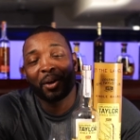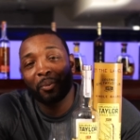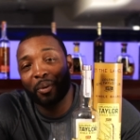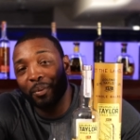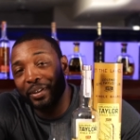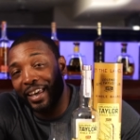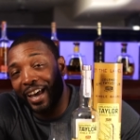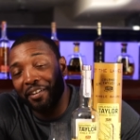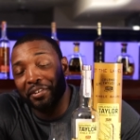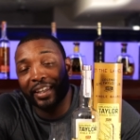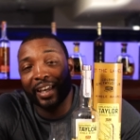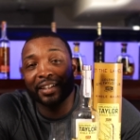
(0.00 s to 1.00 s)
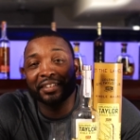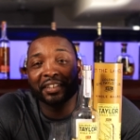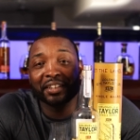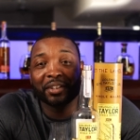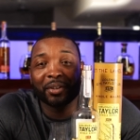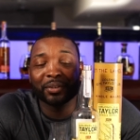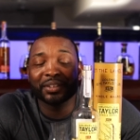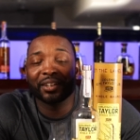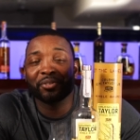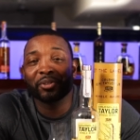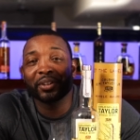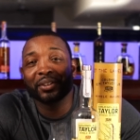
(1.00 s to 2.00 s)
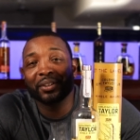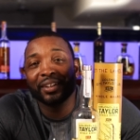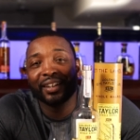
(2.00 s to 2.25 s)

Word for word: Well, when you have a canister, you know it's getting real.